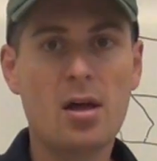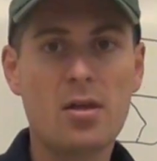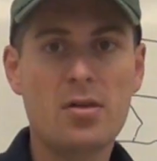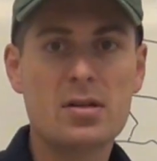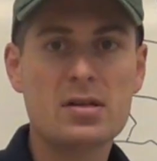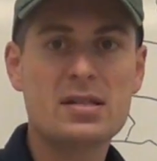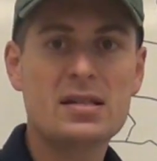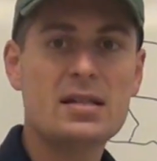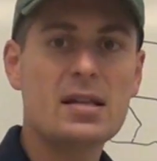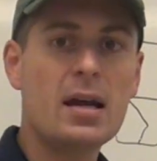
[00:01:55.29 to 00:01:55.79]

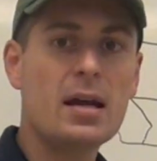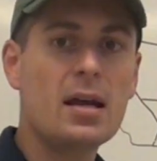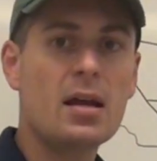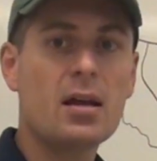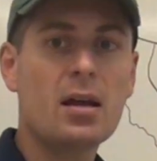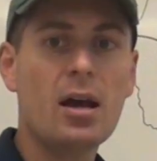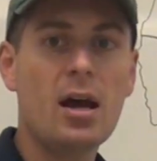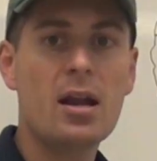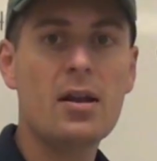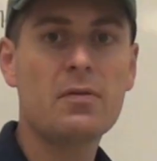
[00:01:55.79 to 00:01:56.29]
The
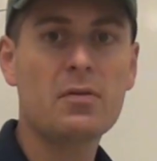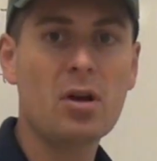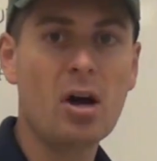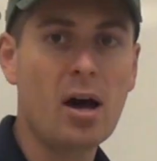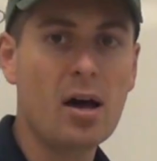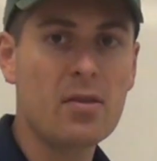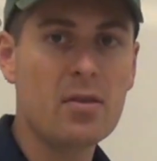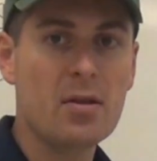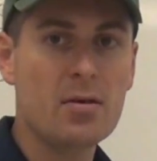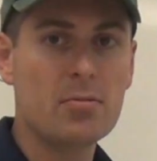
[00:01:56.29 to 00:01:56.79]
second kind of
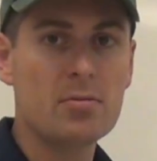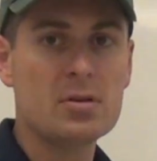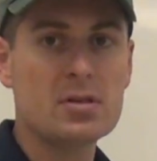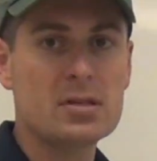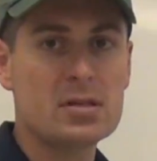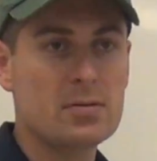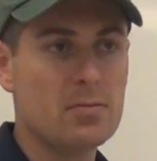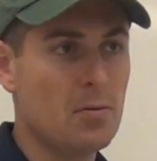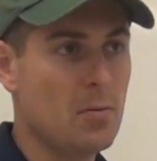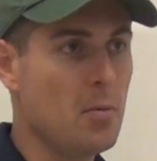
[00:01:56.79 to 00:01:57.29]
cotton that
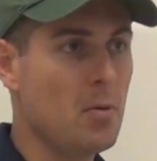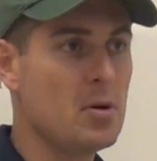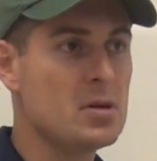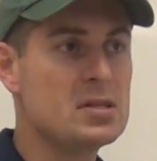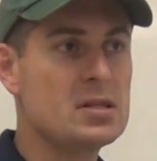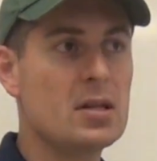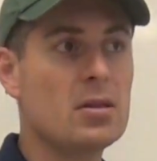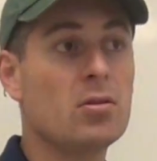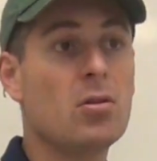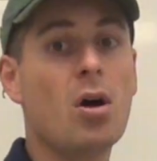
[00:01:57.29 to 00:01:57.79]
was, remember I
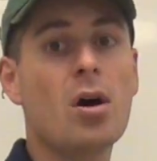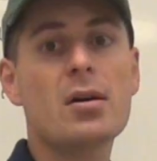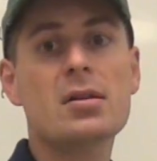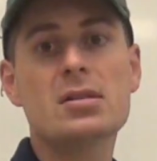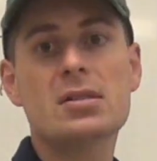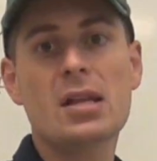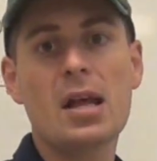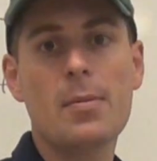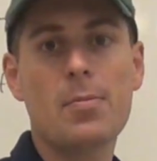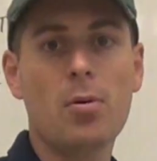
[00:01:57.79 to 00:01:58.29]
said long
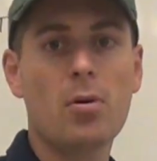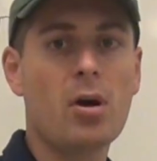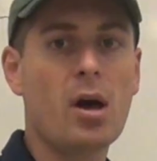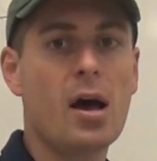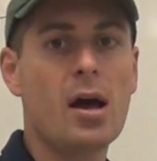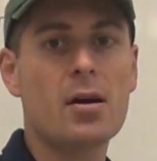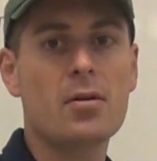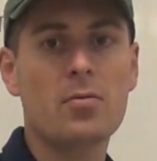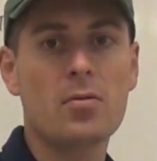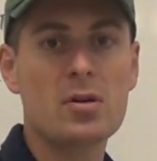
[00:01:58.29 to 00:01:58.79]
staple
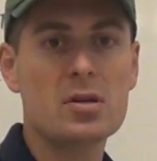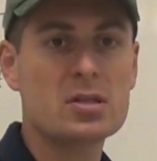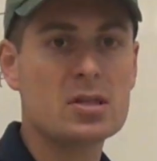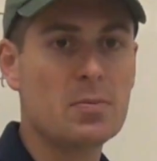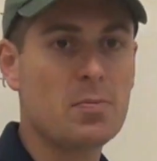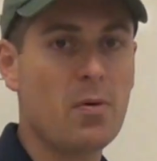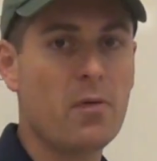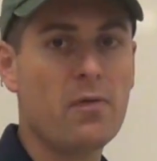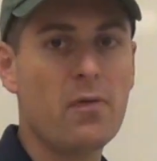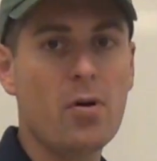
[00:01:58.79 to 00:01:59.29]
cotton was the
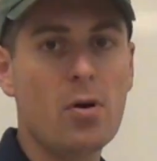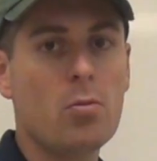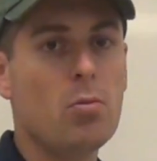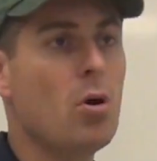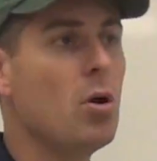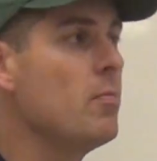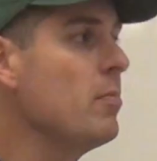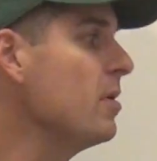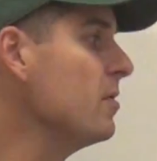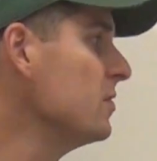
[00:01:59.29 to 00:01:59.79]
preferred
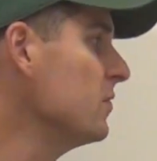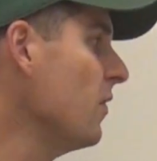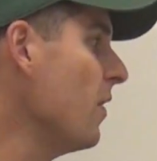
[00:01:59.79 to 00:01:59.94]
one, but it was